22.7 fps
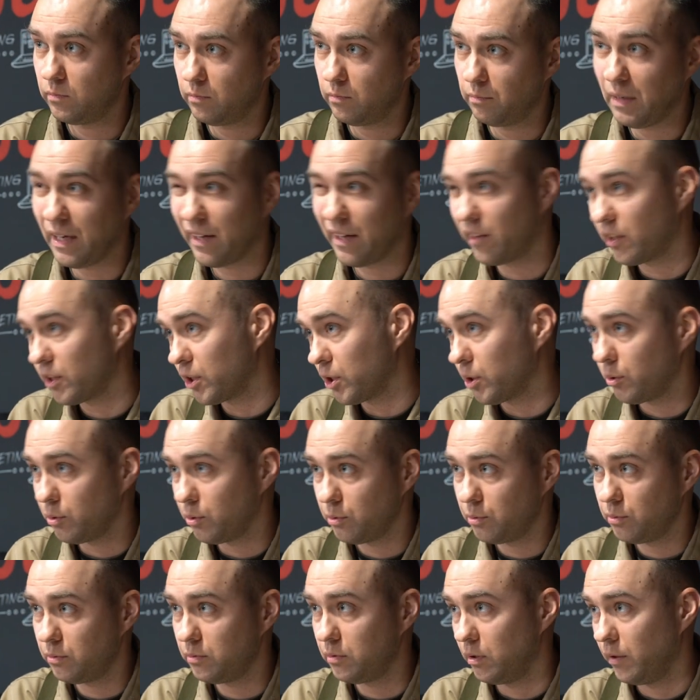
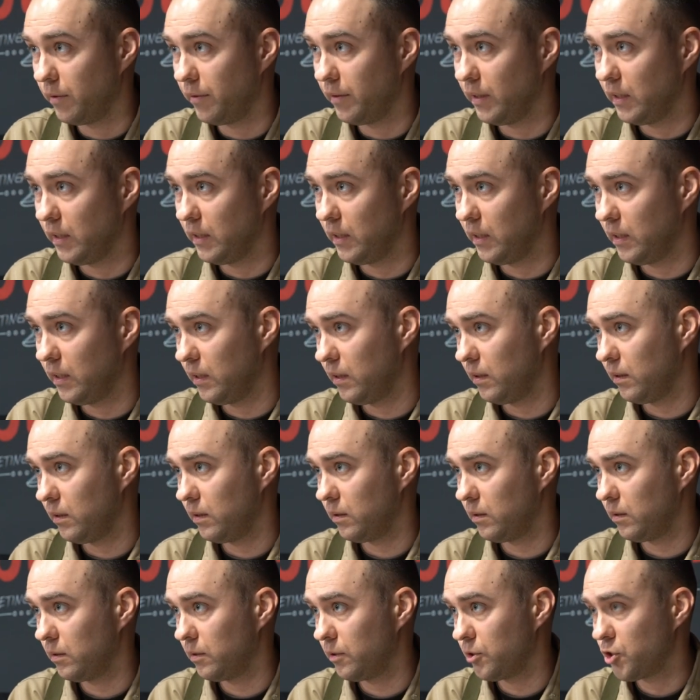motherhood,
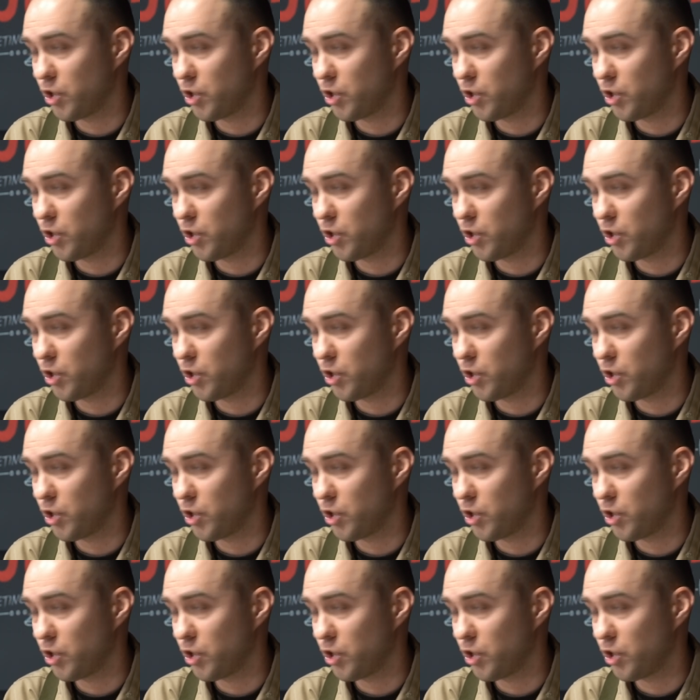the